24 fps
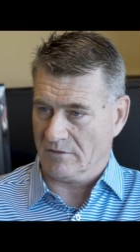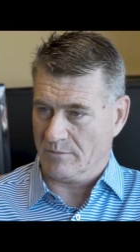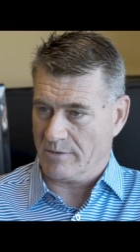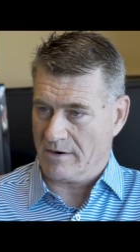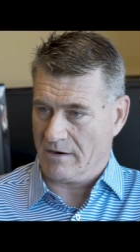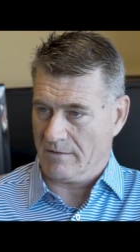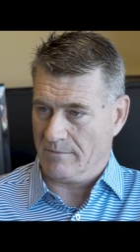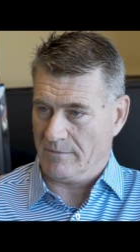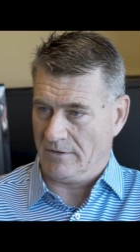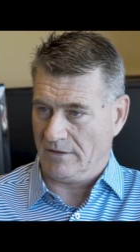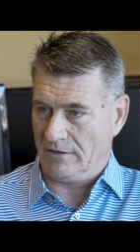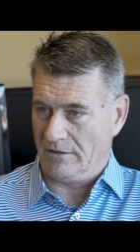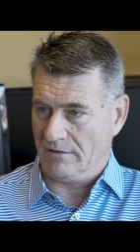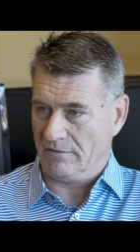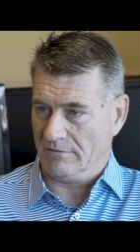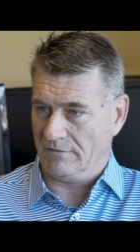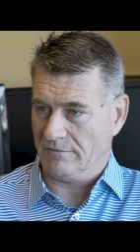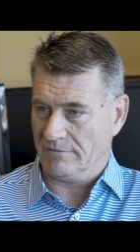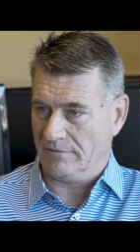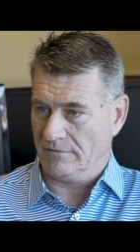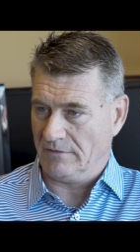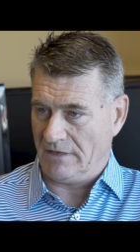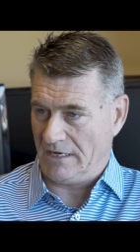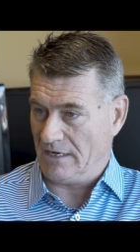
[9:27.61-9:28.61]
Department
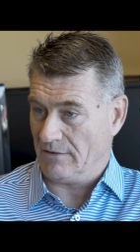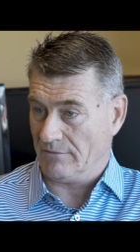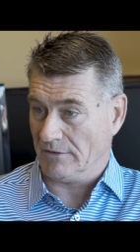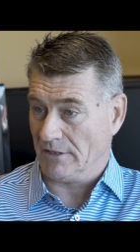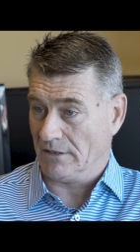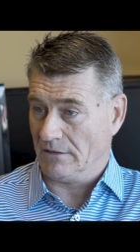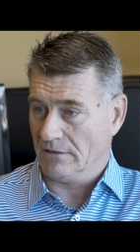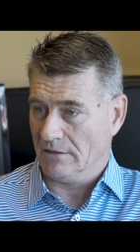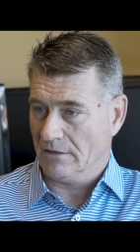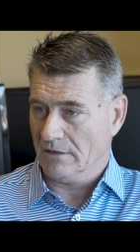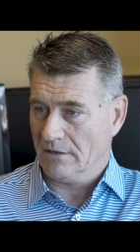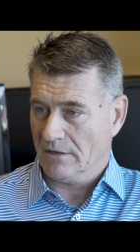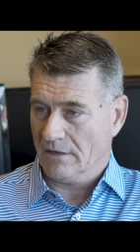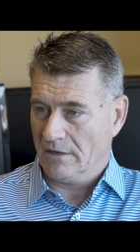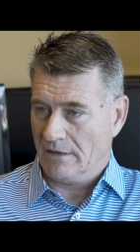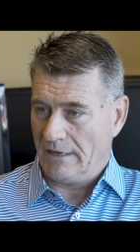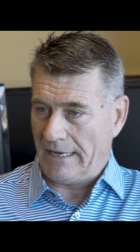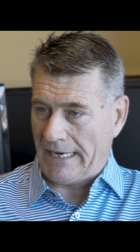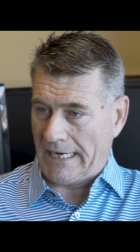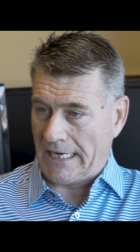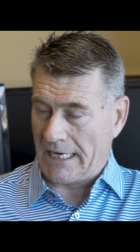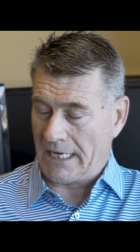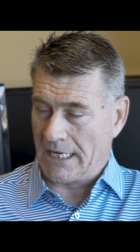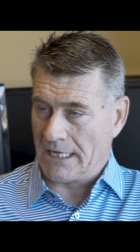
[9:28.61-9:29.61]
of Navy.
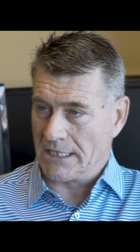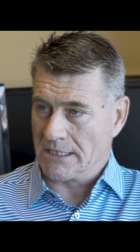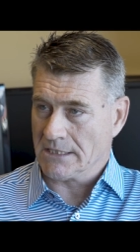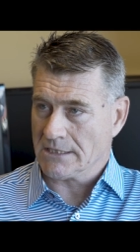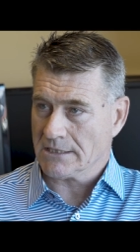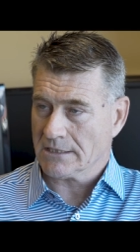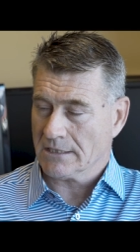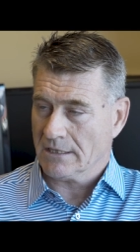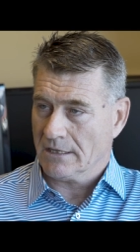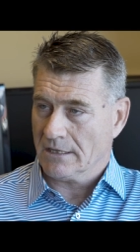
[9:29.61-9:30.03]
And